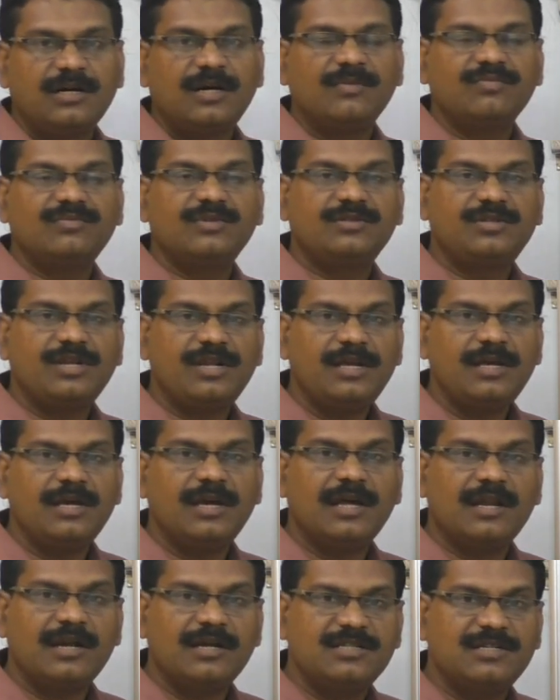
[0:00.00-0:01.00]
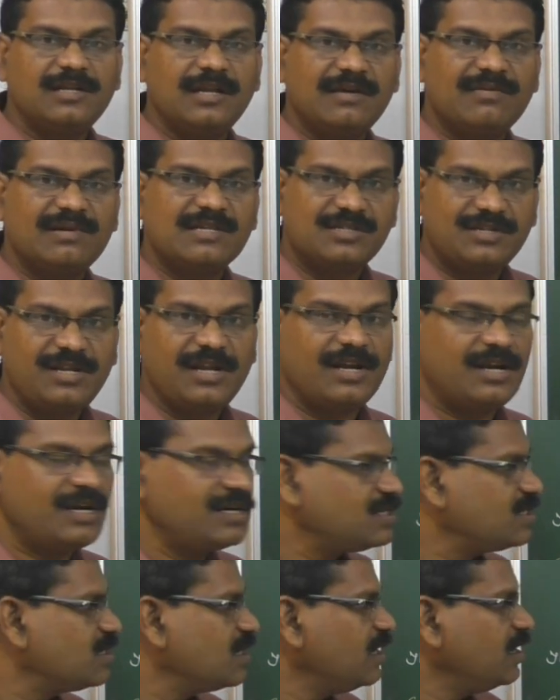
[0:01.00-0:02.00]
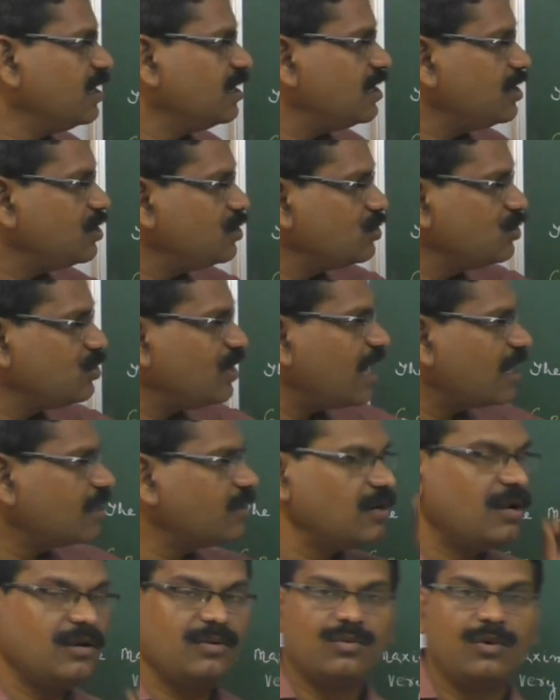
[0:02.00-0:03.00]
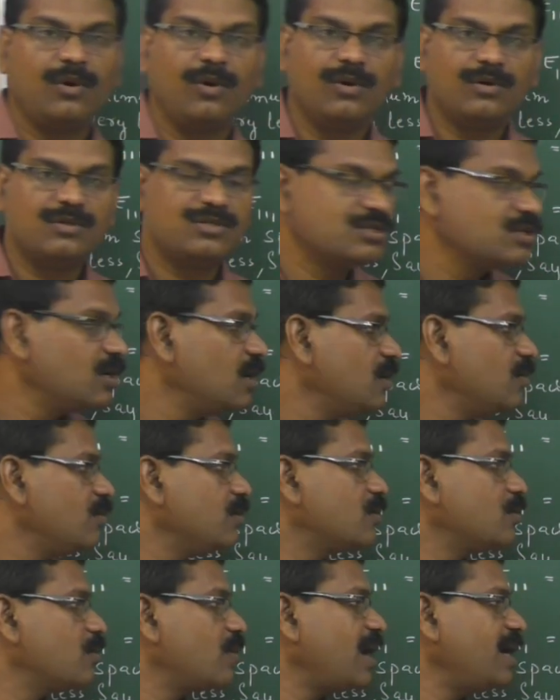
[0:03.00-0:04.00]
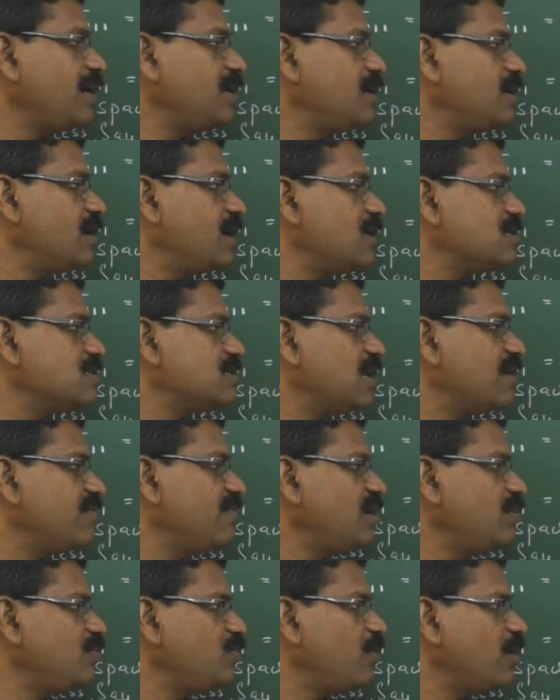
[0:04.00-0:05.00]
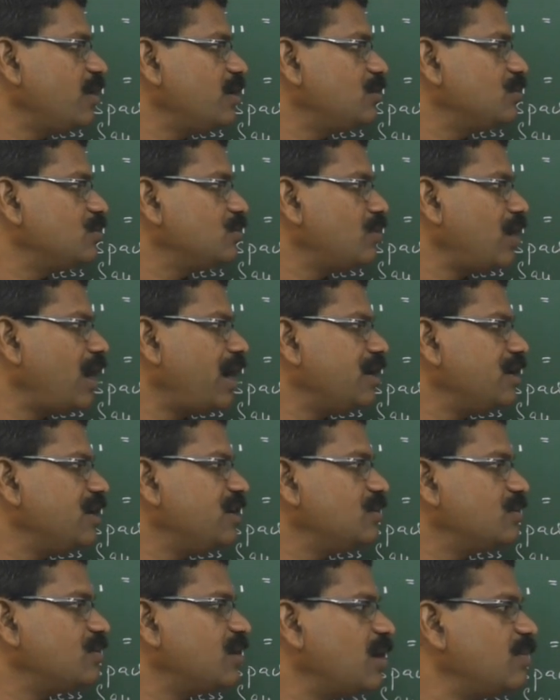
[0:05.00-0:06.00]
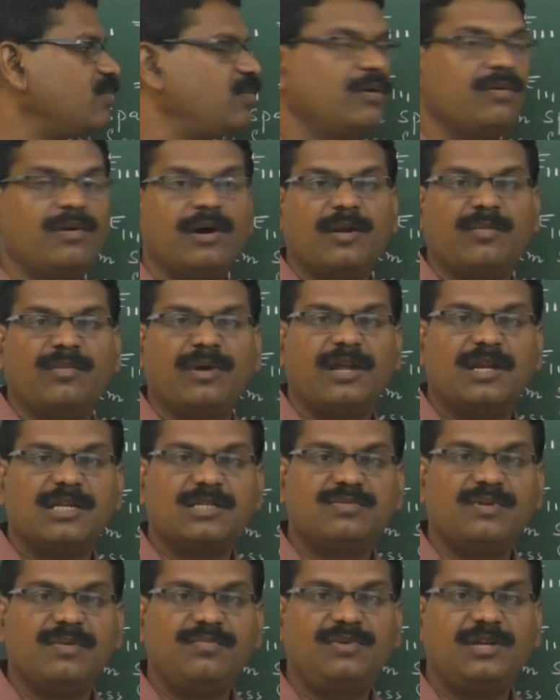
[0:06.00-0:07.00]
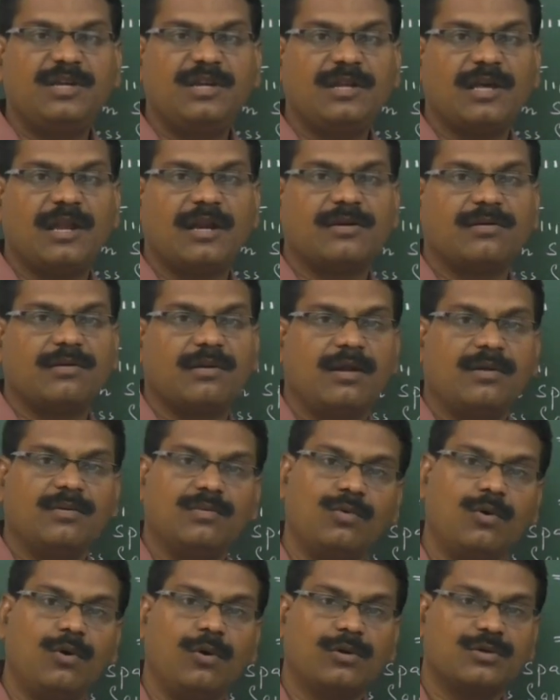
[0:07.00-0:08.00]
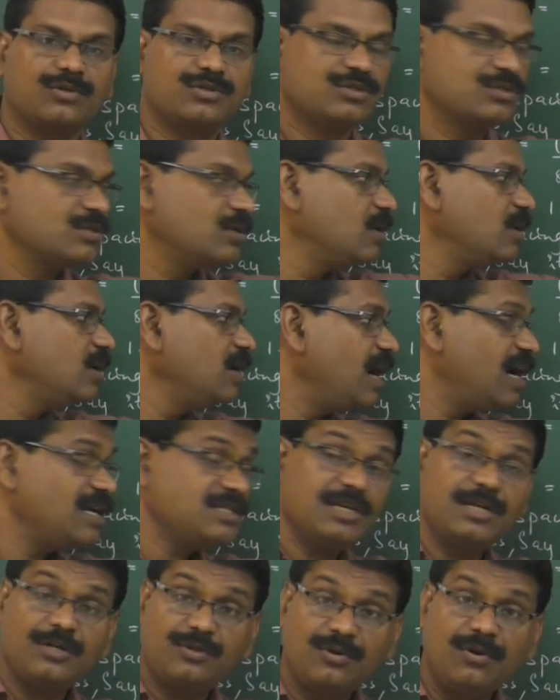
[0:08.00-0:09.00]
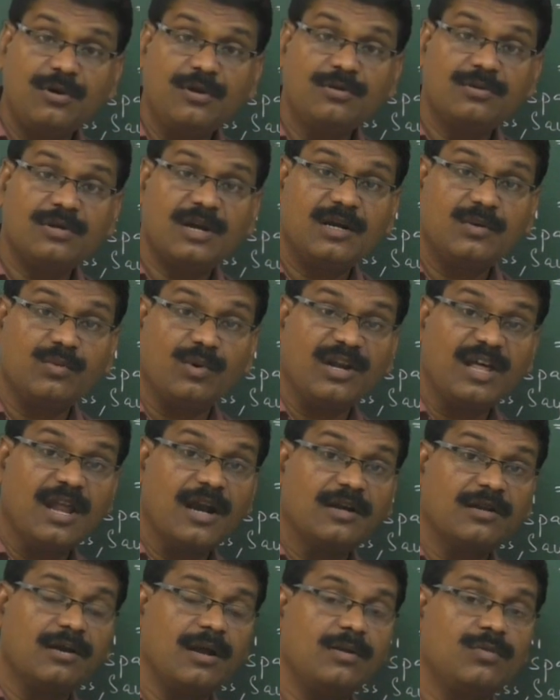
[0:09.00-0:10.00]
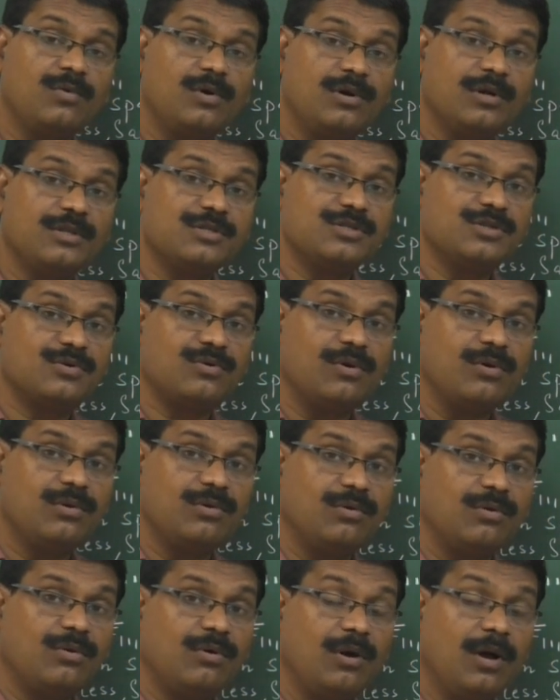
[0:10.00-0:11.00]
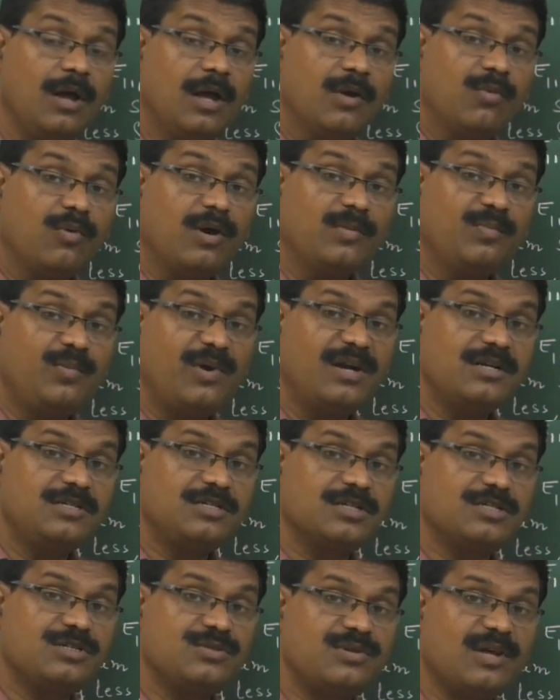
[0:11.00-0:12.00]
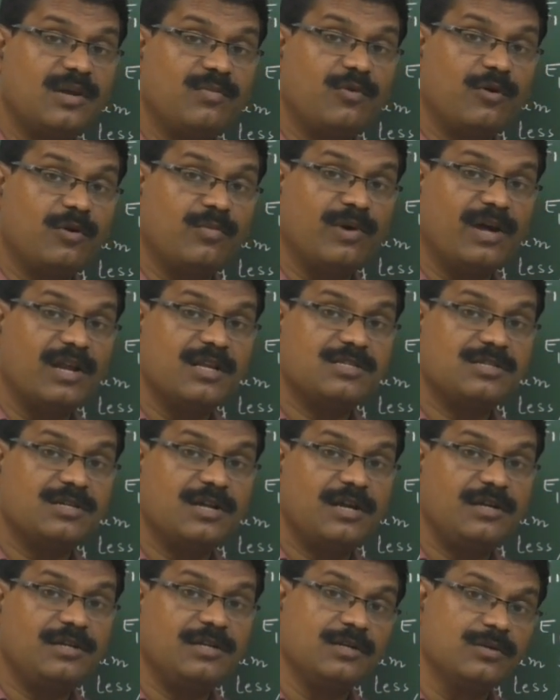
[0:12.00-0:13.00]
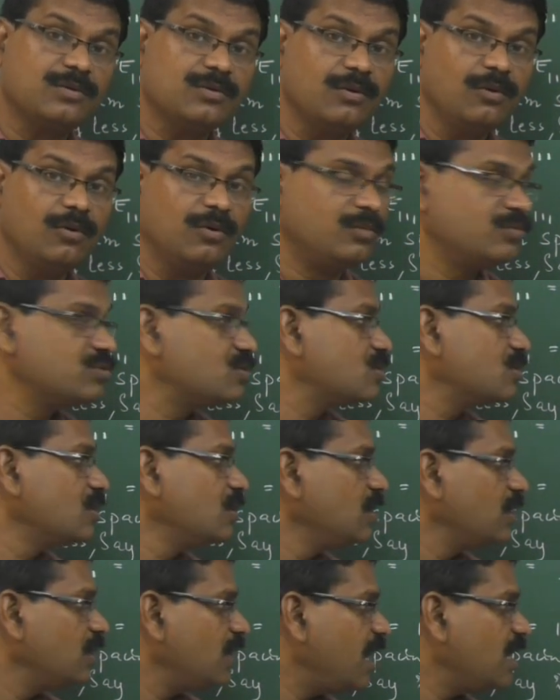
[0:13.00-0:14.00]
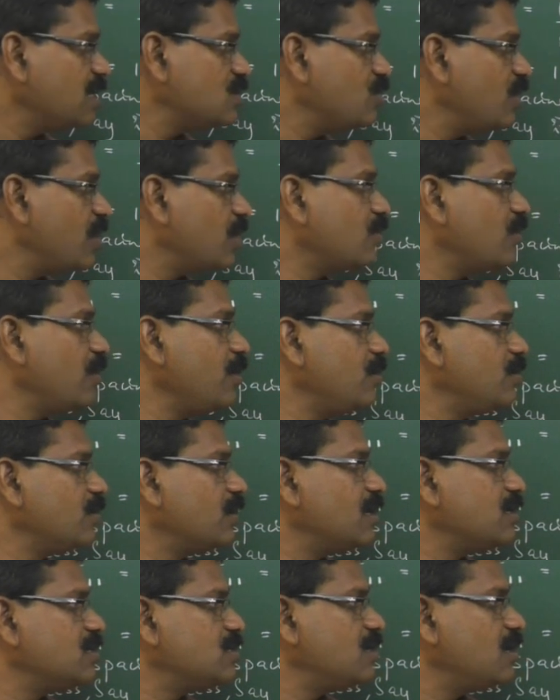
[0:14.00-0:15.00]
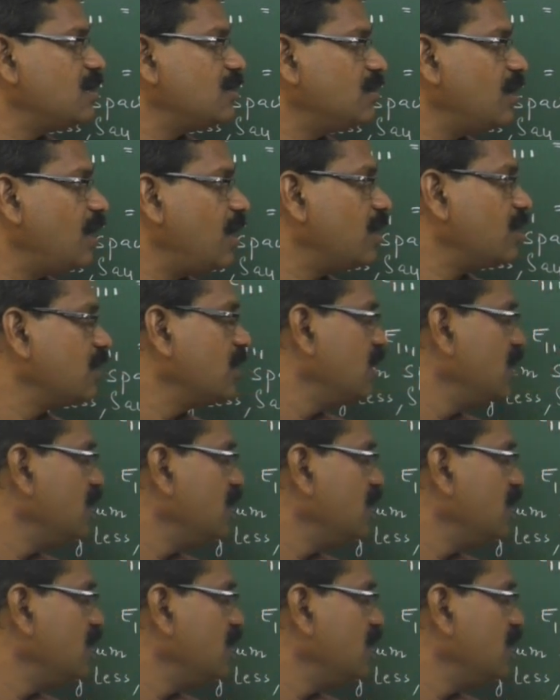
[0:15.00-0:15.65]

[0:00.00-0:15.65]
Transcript: of the three energy level states into electron volts, we could write it as 11.29 into 10 power minus 15 electron volts. As I told you that 1 electron volt is equal to 1.6 into 10 power minus 19 coulombs, as we are going to consider that